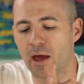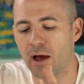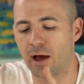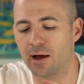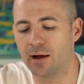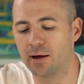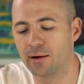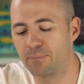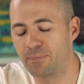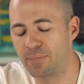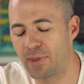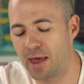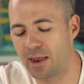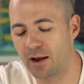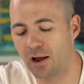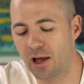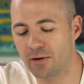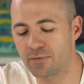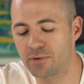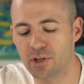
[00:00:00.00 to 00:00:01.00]
Um,
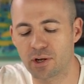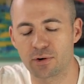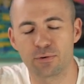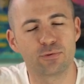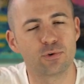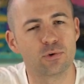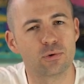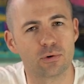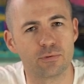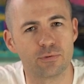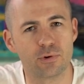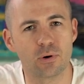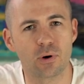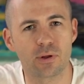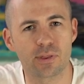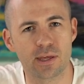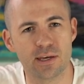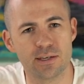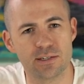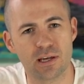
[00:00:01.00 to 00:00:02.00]
and I haven't done a full review
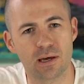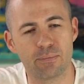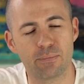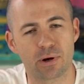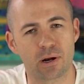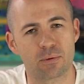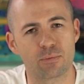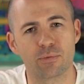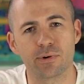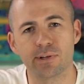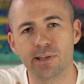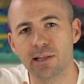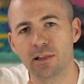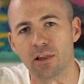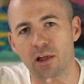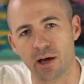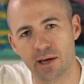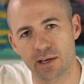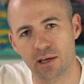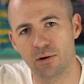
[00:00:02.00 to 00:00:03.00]
on these yet, but I'm really
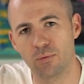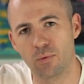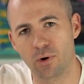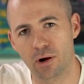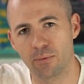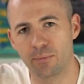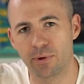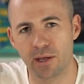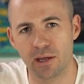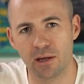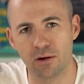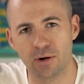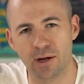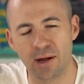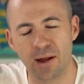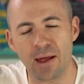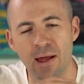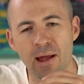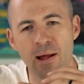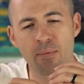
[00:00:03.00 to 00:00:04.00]
liking what I'm hearing.